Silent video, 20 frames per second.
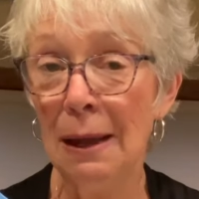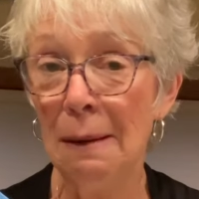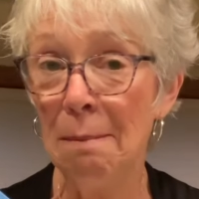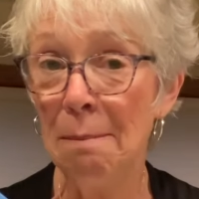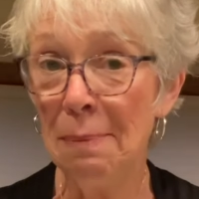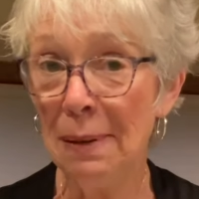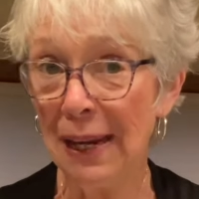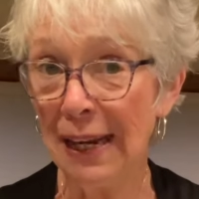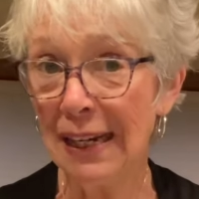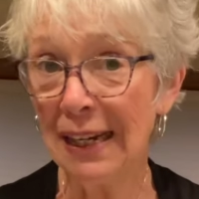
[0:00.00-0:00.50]

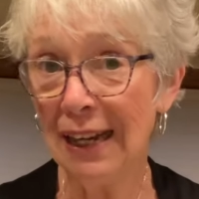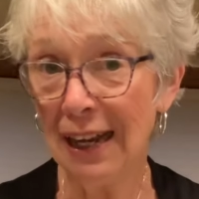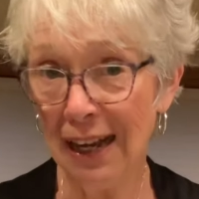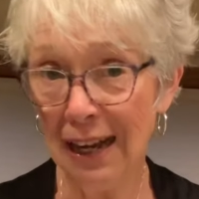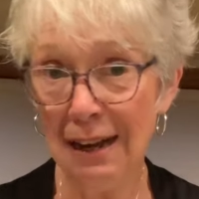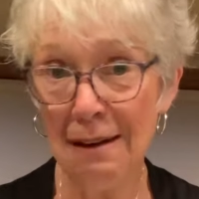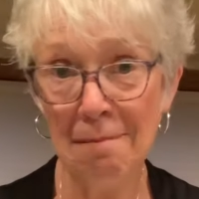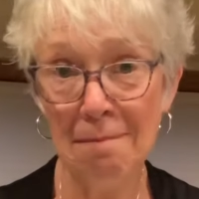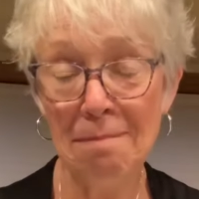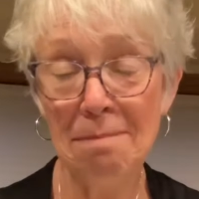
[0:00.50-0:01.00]
pick
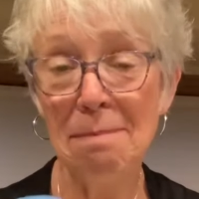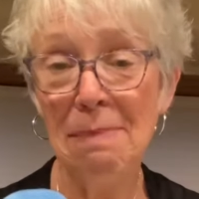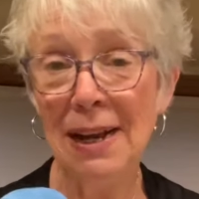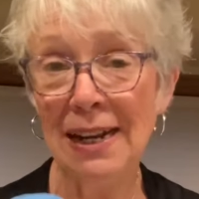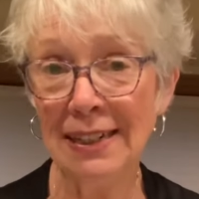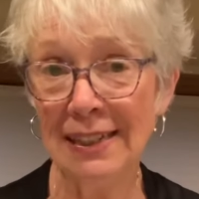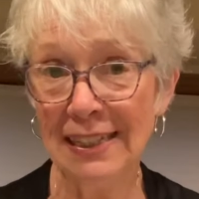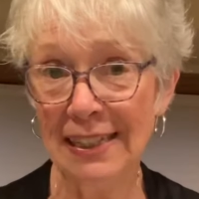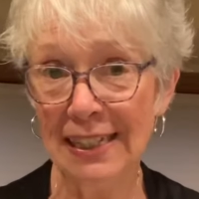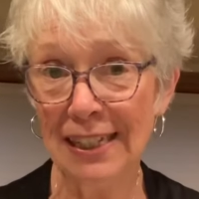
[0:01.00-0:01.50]
up
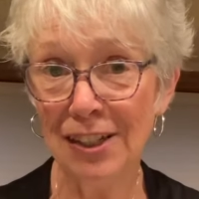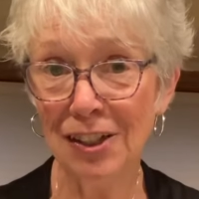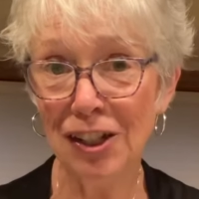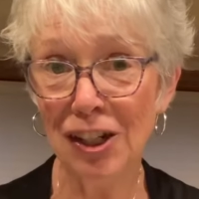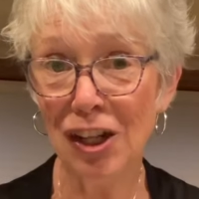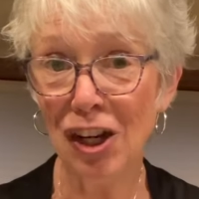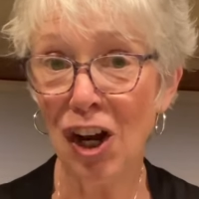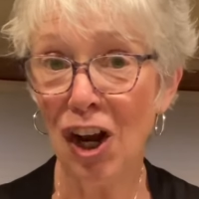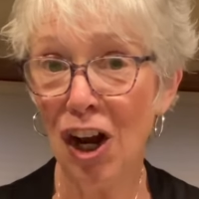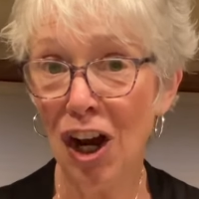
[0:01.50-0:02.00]

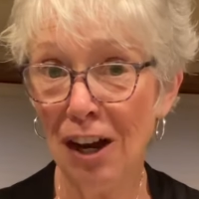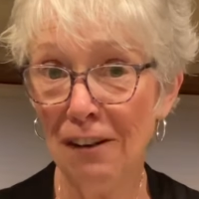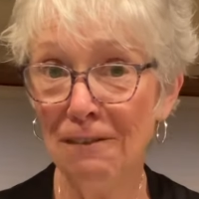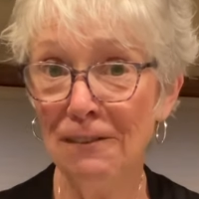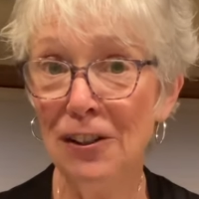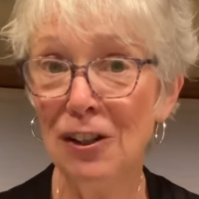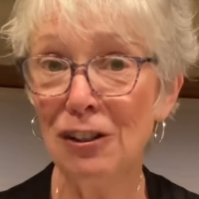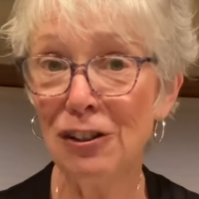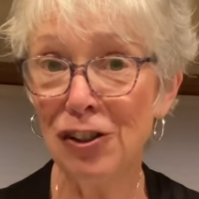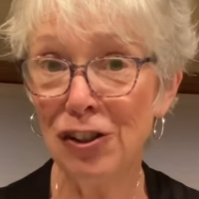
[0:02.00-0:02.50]
bacteria
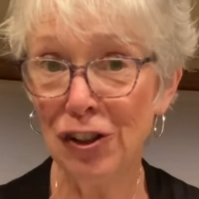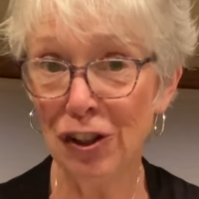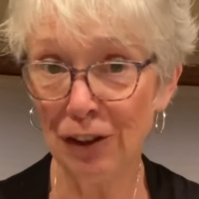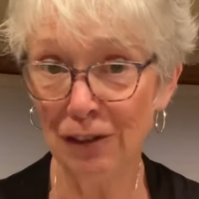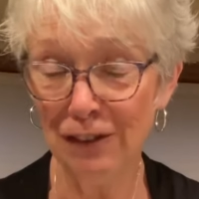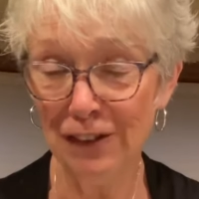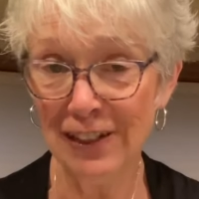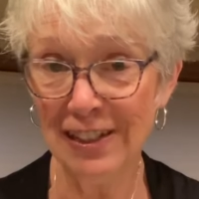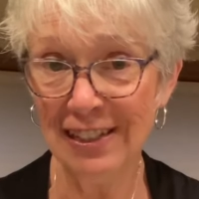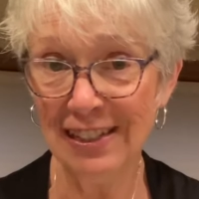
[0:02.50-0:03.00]
off your
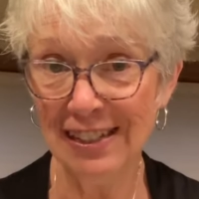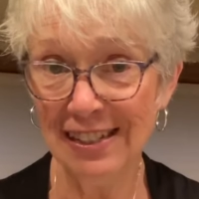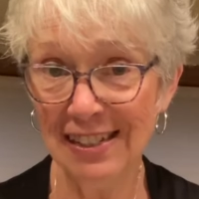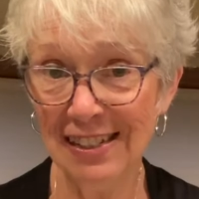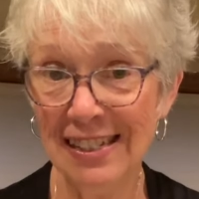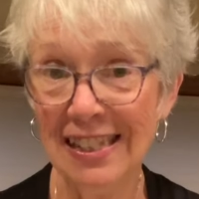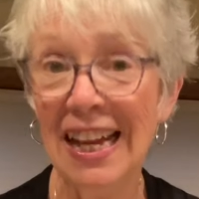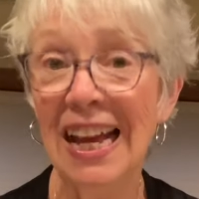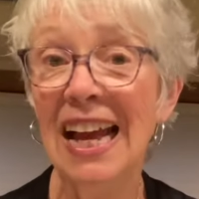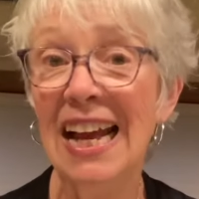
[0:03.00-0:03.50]

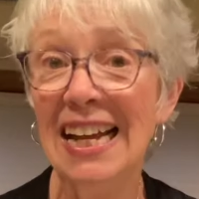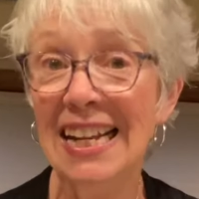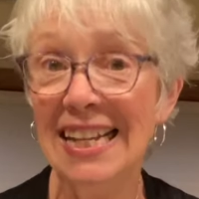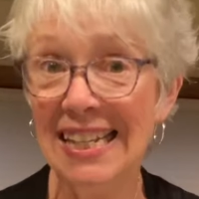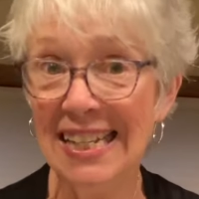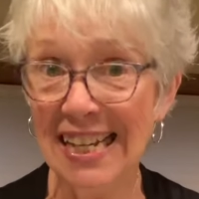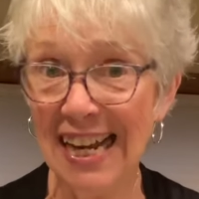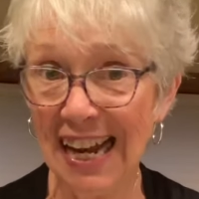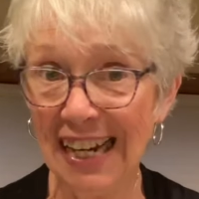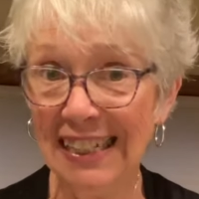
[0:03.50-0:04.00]
surfaces
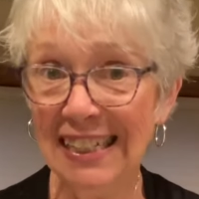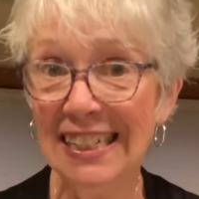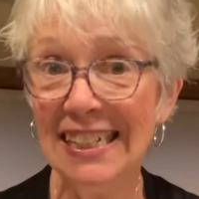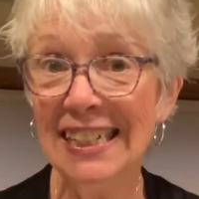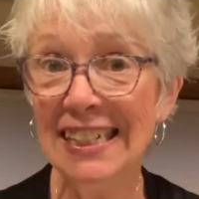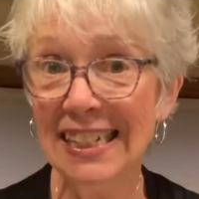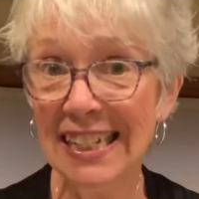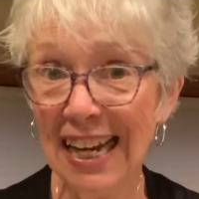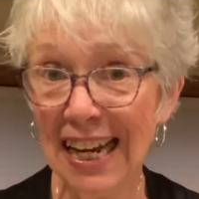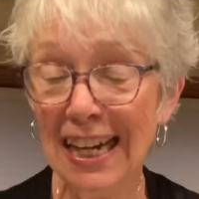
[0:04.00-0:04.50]

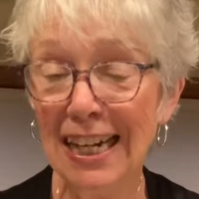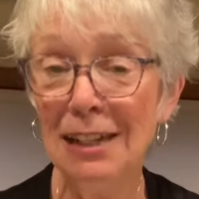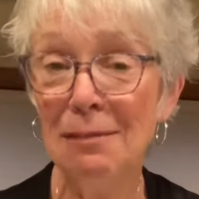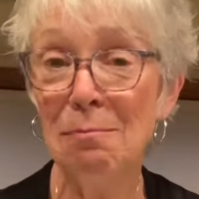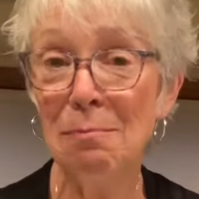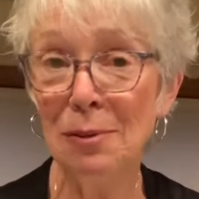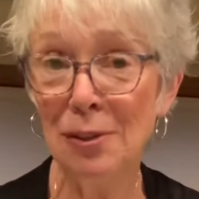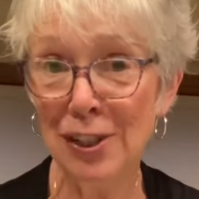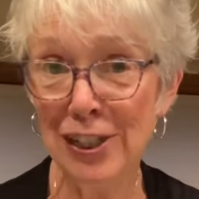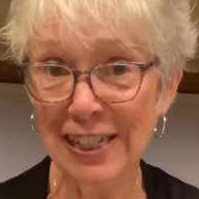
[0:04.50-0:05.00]

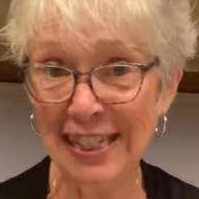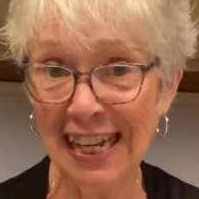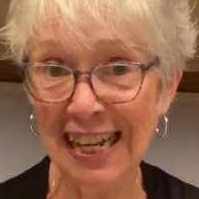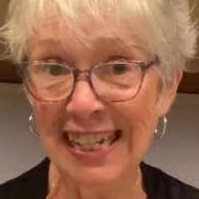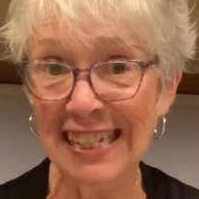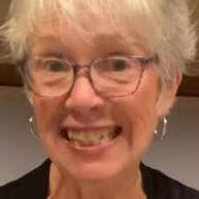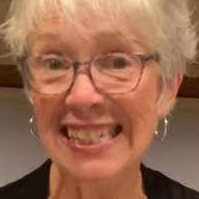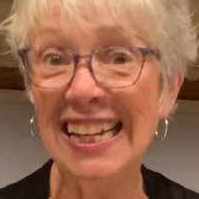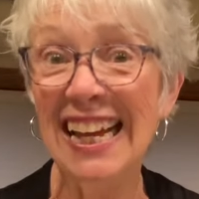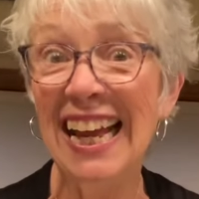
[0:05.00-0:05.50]

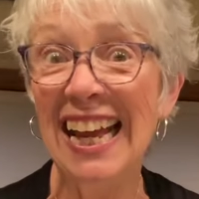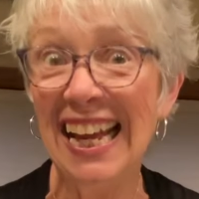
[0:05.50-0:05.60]
99%